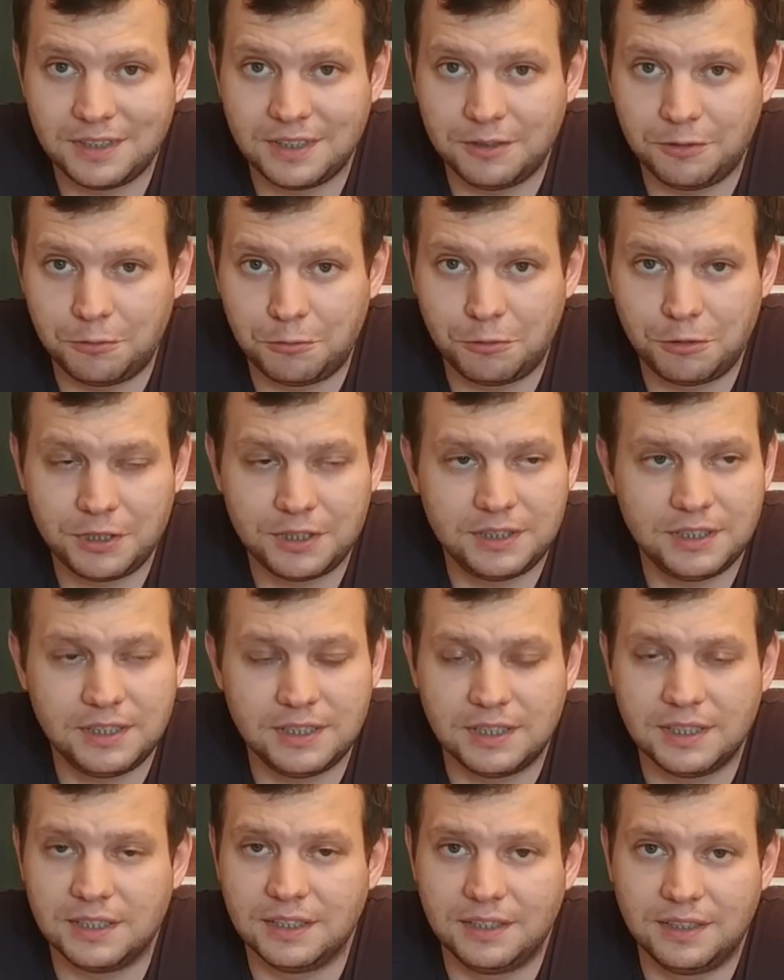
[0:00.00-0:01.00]
already,
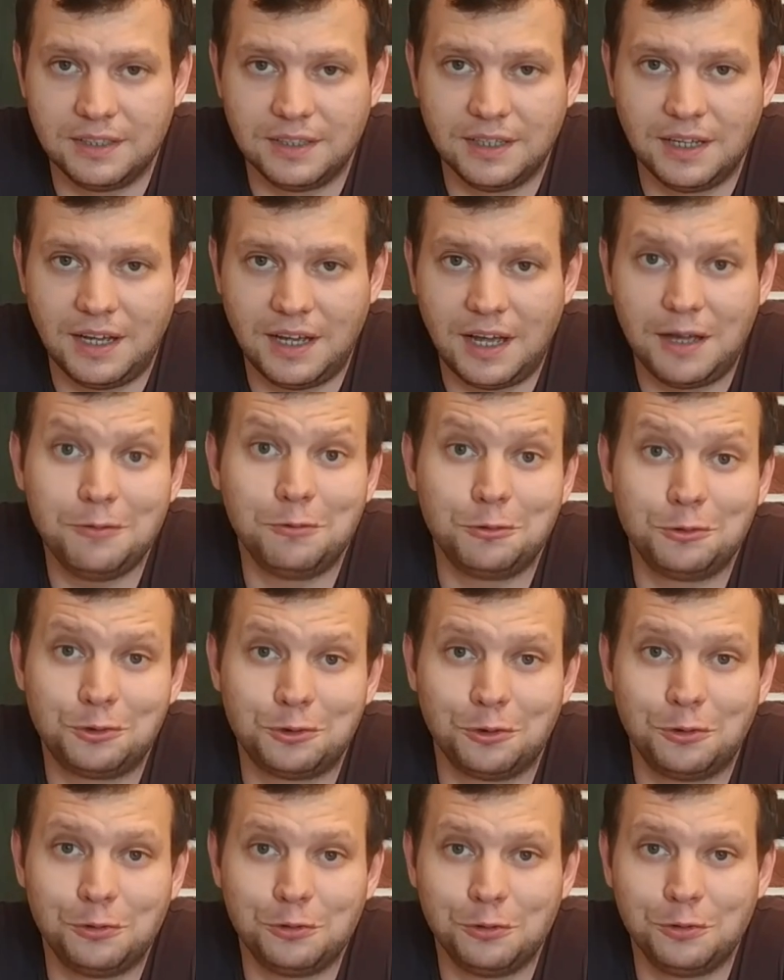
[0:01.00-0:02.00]
and I will
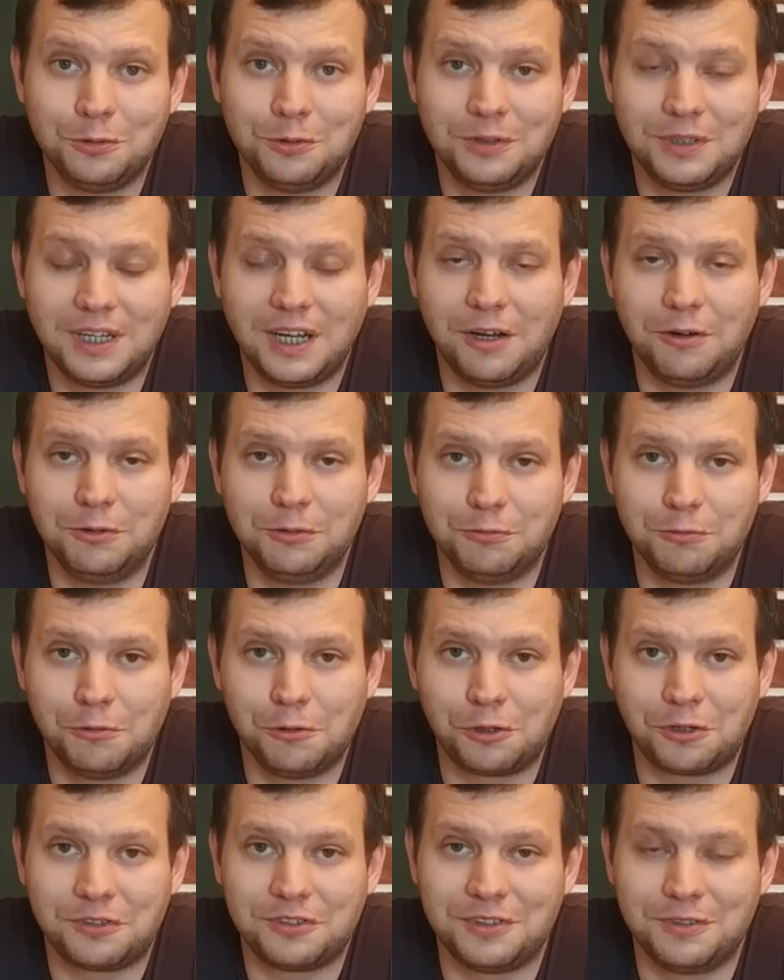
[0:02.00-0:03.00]
show you how it
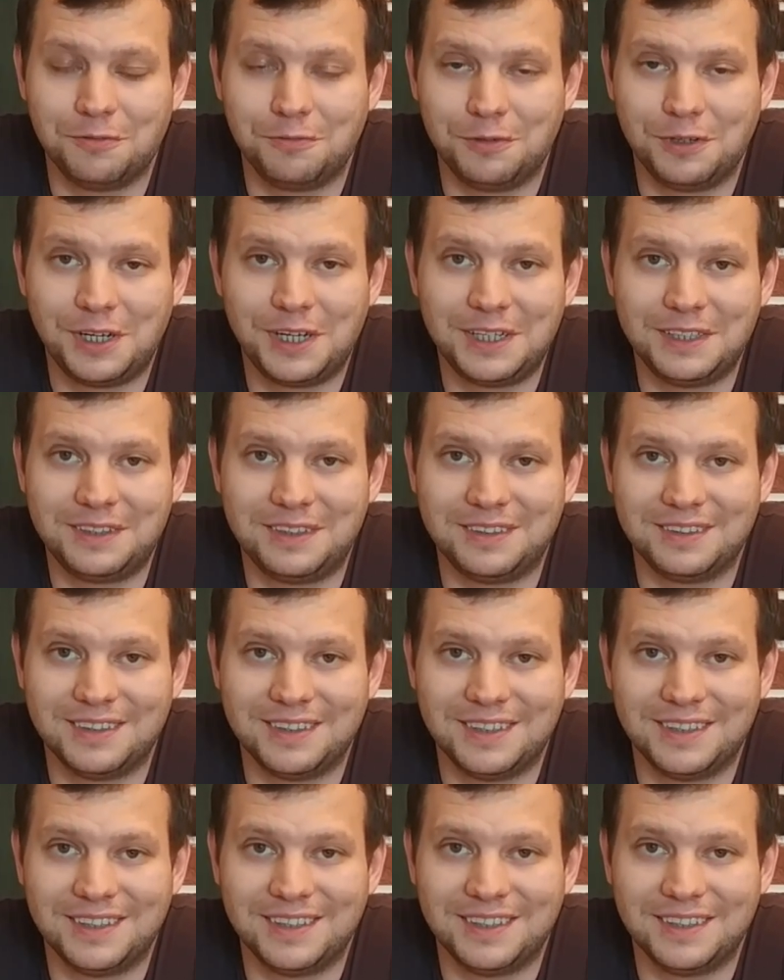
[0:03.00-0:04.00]
works in flight
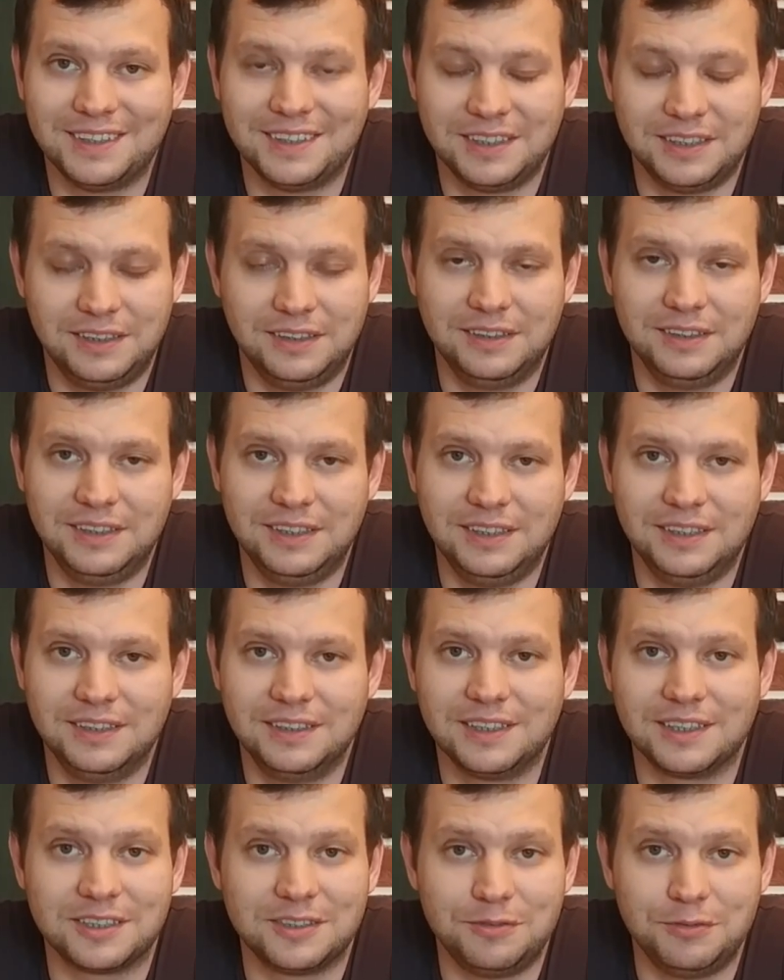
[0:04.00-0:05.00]
in the
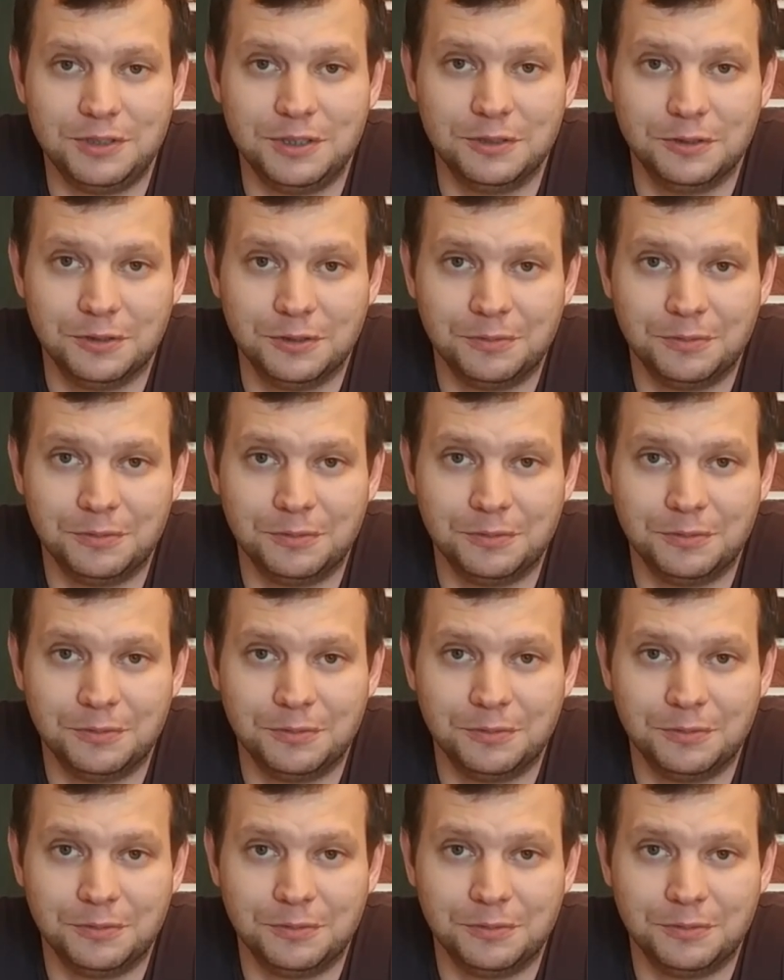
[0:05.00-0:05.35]
next video.